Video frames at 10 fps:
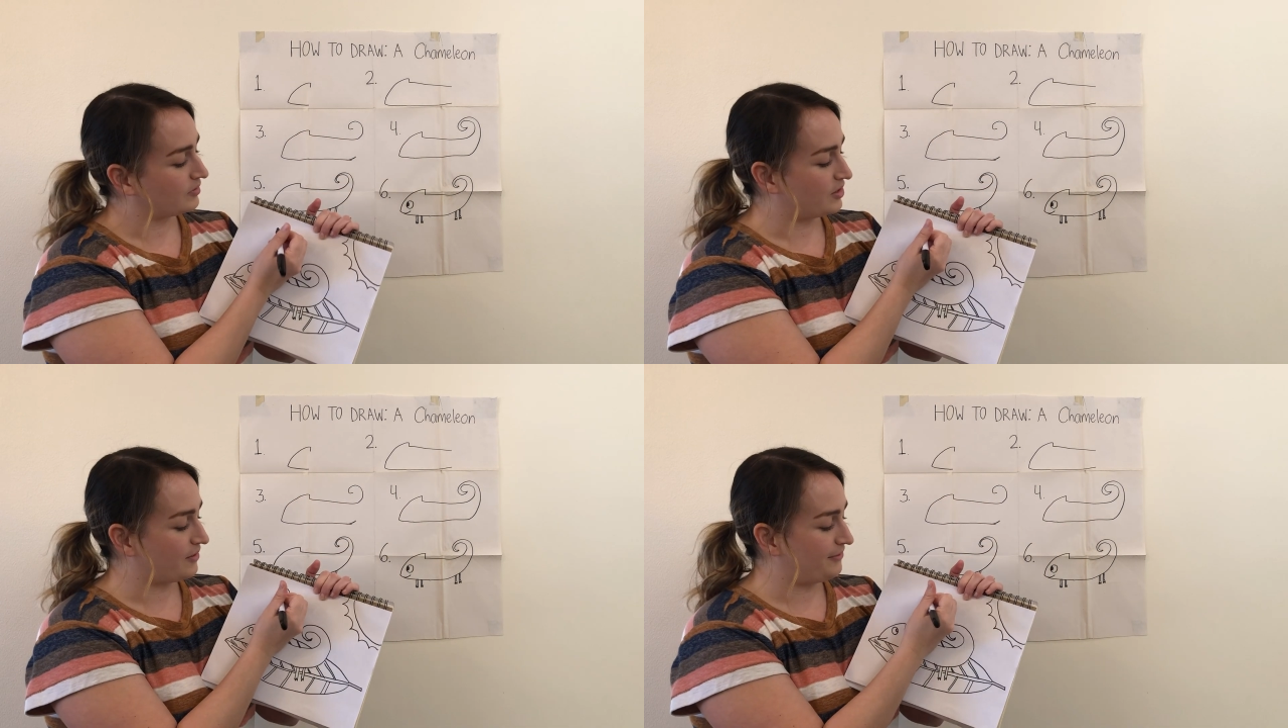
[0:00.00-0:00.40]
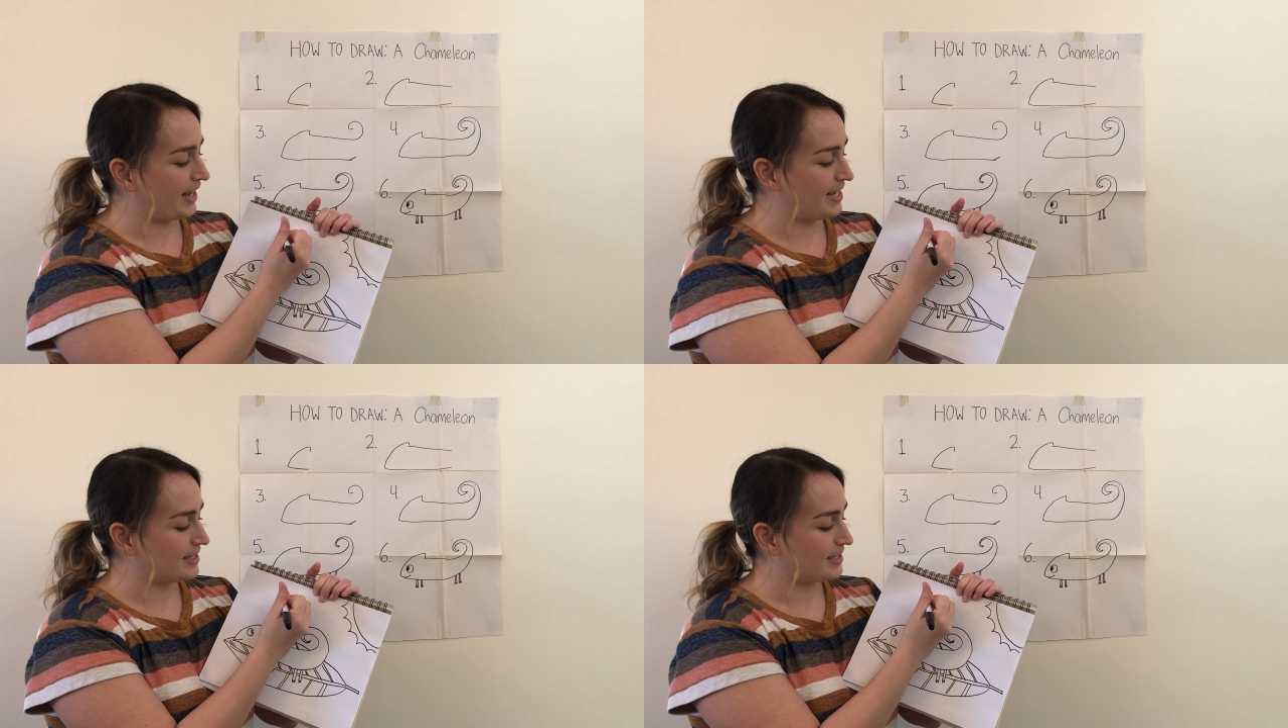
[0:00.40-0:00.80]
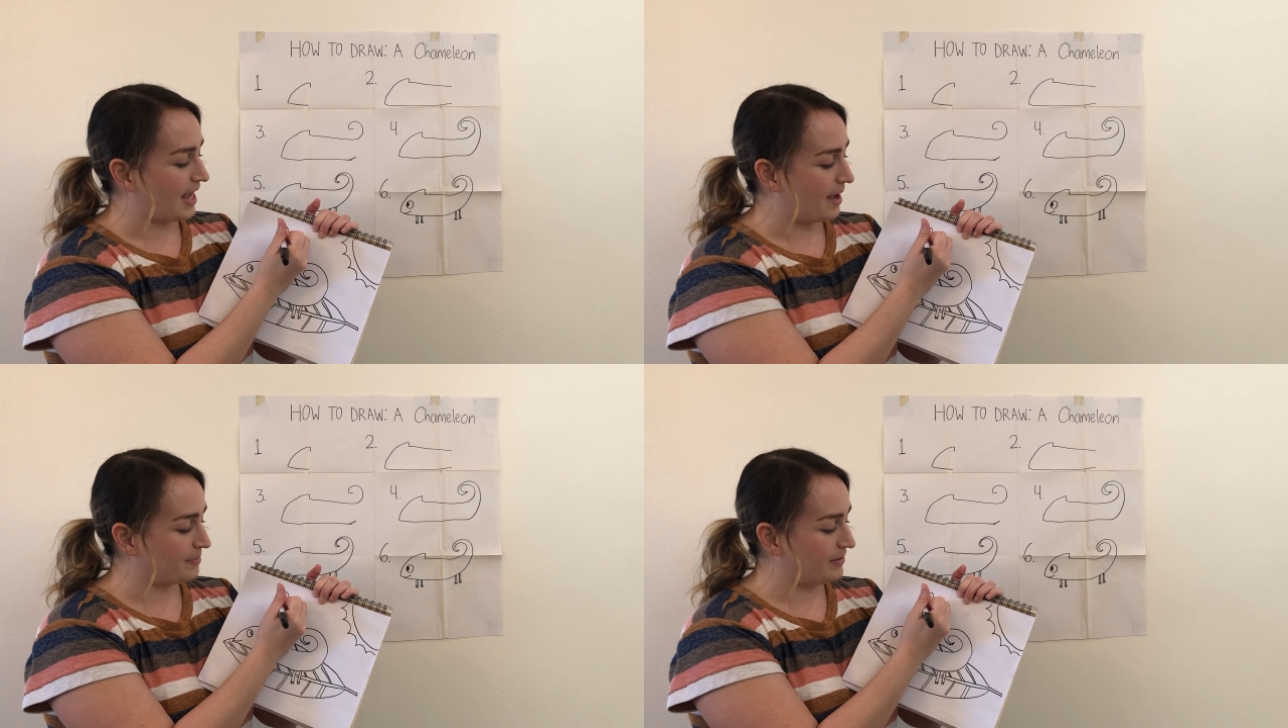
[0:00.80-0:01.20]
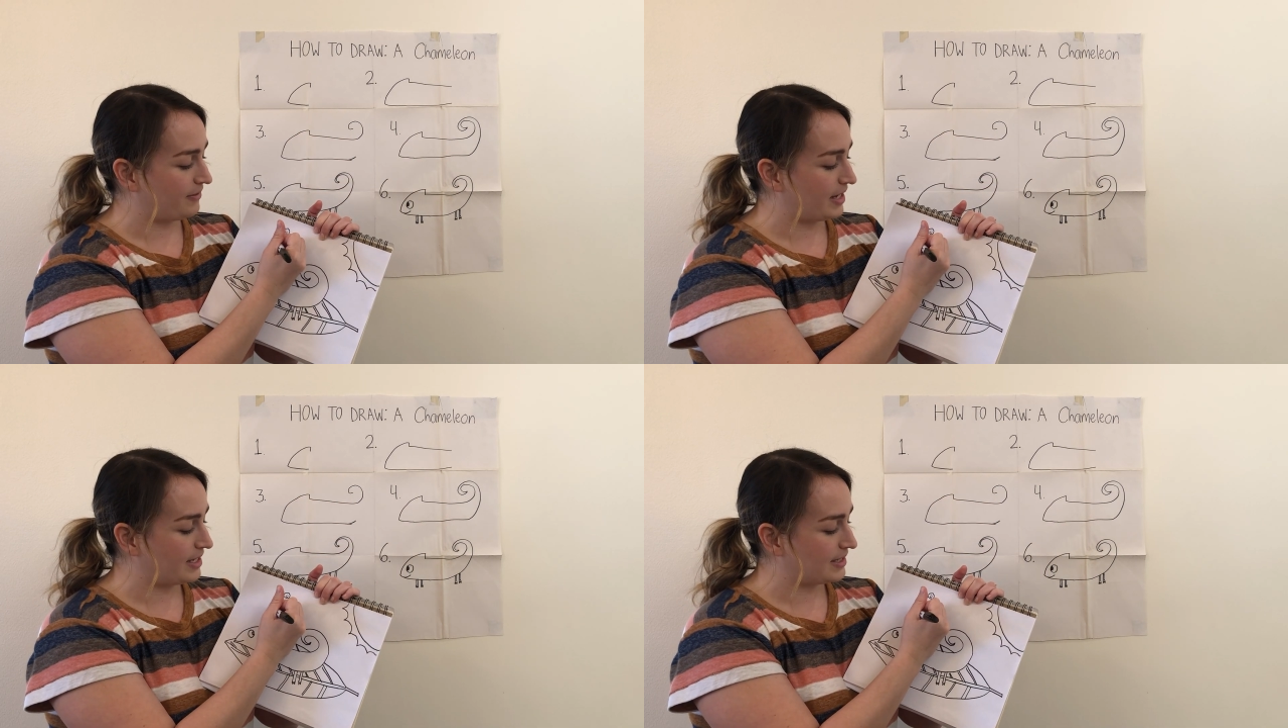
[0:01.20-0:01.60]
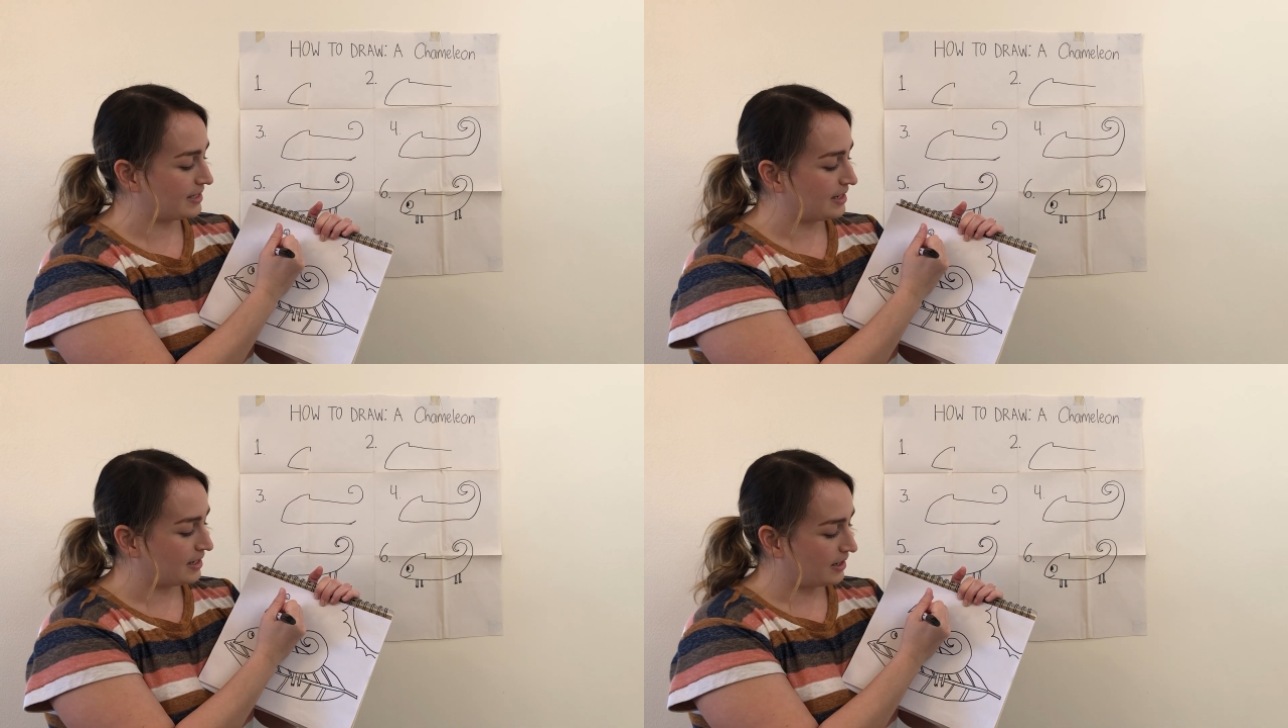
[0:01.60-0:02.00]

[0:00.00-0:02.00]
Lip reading: with a face, a happy face.